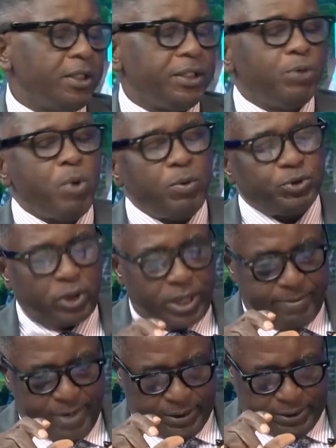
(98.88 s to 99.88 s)
The way we talk
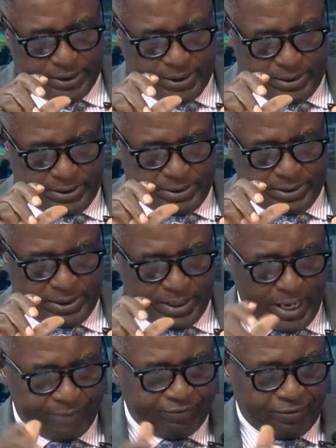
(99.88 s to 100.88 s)
about the
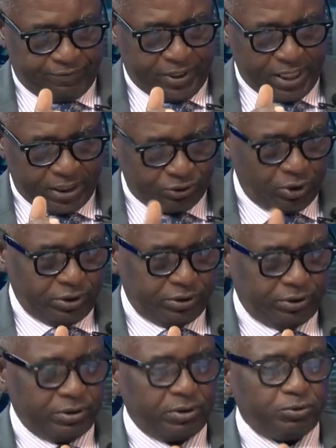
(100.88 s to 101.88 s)
life of an
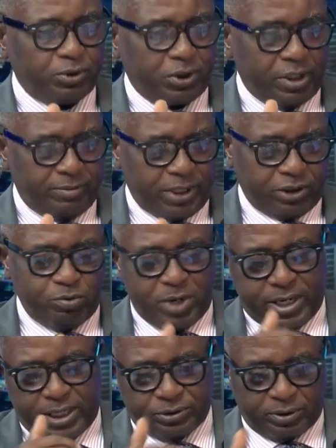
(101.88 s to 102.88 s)
adult, we talk about the
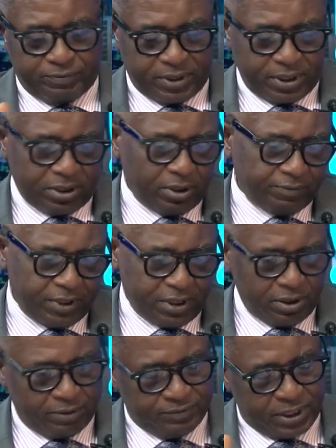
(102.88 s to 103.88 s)
human rights of
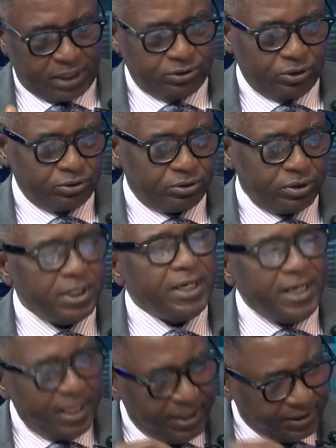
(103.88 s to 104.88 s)
the adult.
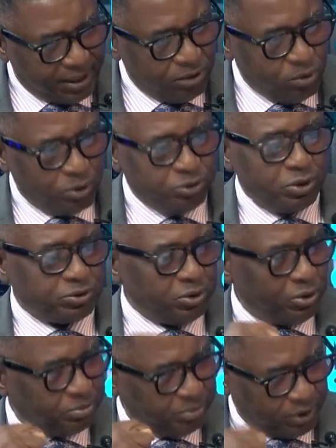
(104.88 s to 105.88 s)
In the same way, we should
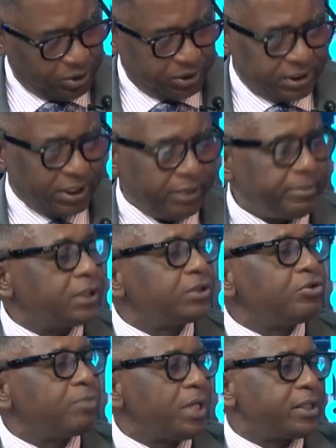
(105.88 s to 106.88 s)
also be concerned about
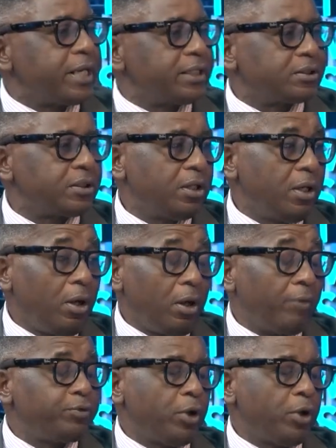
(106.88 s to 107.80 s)
the human rights of the